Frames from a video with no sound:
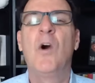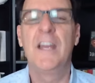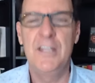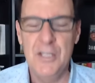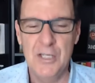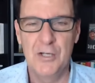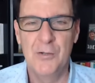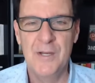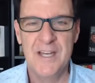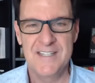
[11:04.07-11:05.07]
want
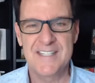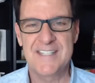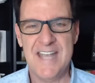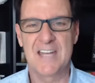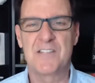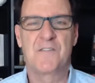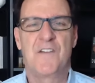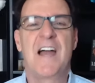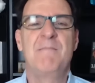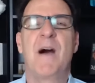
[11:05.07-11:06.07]
you to
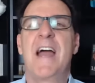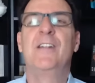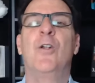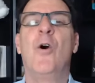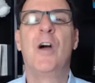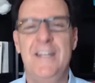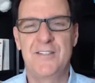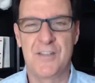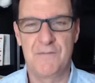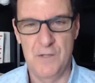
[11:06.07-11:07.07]
satisfy my
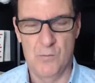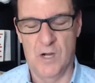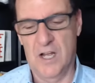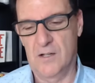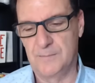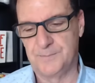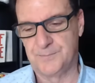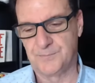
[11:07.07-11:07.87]
loins, if you will.